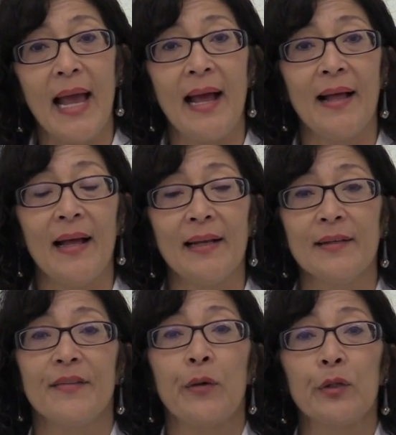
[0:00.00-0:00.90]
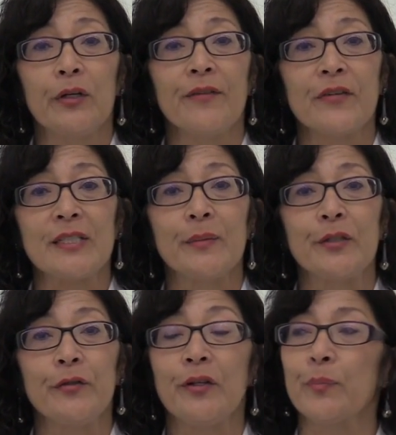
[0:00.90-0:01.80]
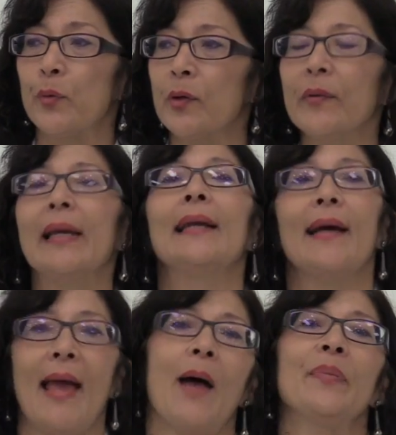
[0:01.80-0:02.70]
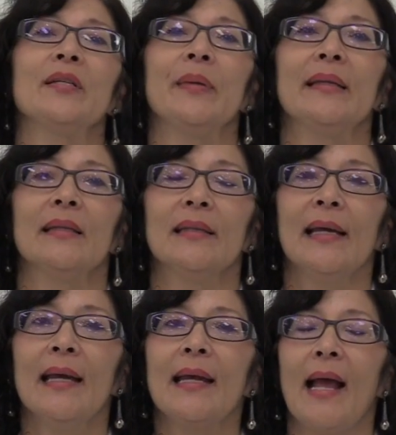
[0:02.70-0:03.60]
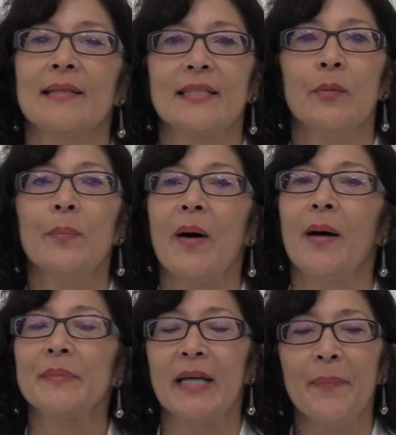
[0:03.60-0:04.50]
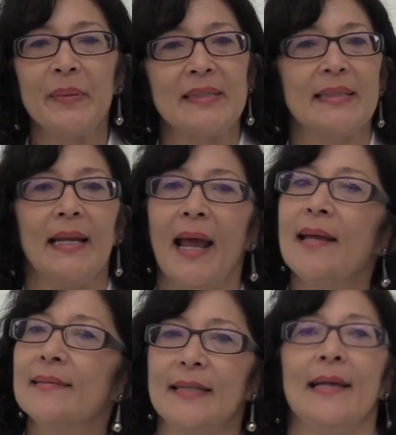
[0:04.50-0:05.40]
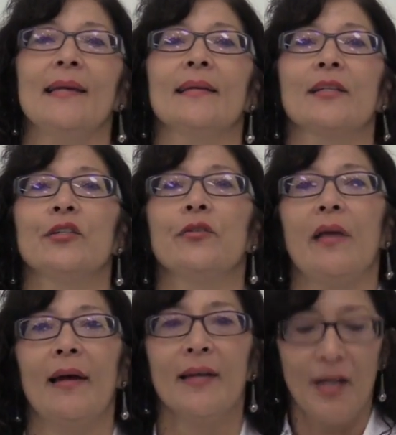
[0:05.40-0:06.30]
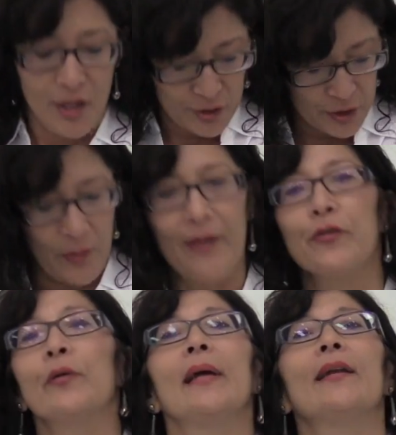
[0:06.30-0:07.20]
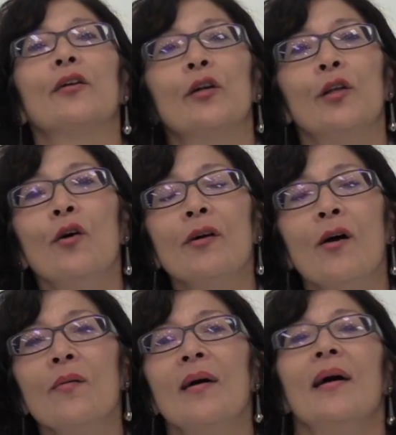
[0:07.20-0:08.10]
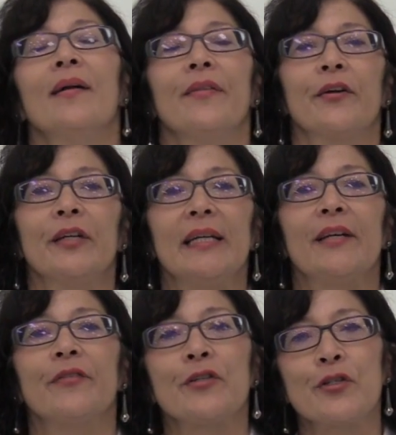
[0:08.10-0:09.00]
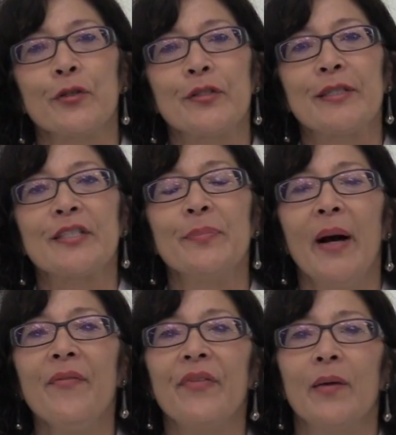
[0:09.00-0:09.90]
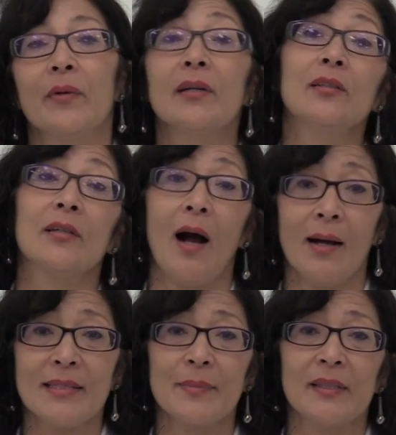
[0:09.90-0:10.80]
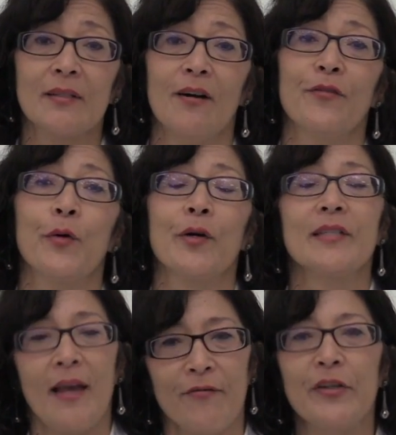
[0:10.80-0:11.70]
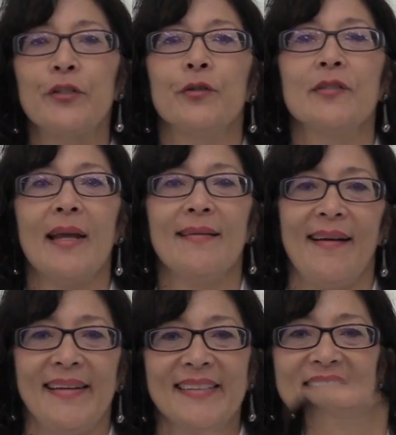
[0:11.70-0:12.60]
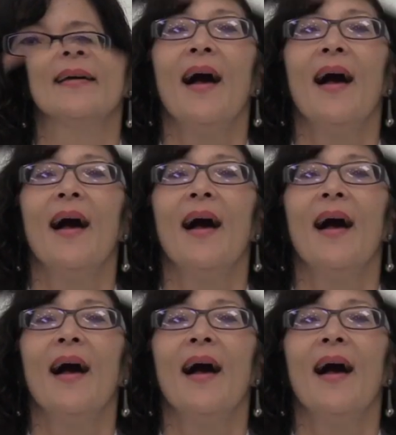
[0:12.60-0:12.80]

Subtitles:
And they were looking for someone to do the embroidery, and I happened to be in the league, and someone popped up and said, hey, Diana can do that. So I've created our logo. They're going to get their shirts this month, and we're going to look awesome on the golf course every Tuesday night.